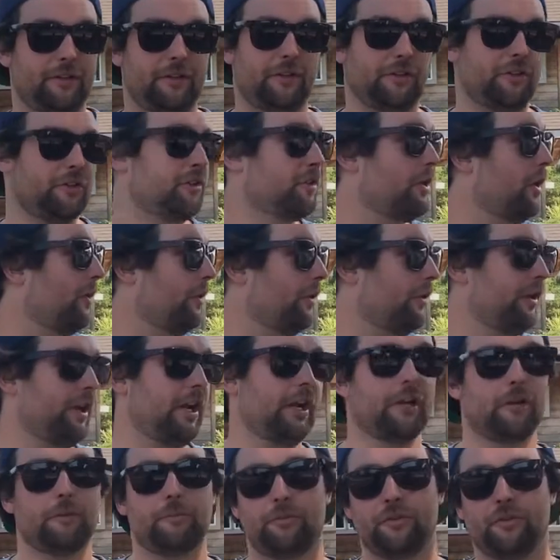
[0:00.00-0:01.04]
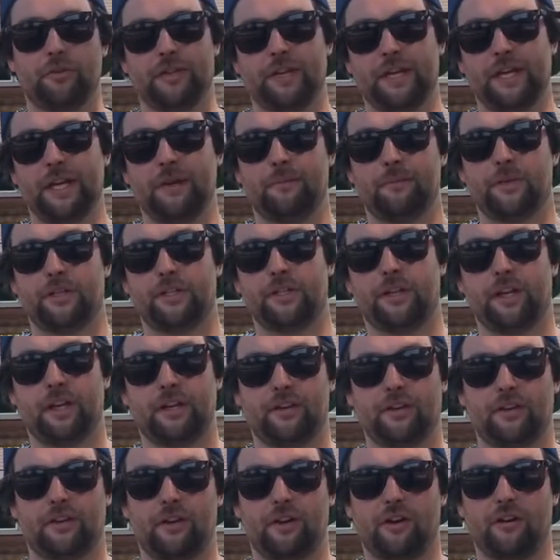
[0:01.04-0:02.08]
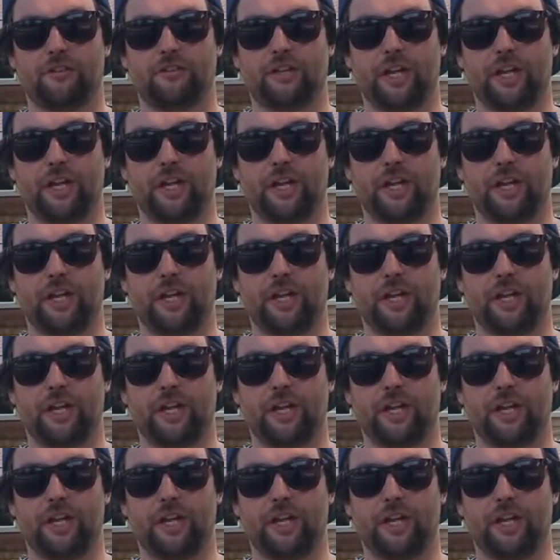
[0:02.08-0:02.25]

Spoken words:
you're just going around, you're pulling the handbrake, you're getting the car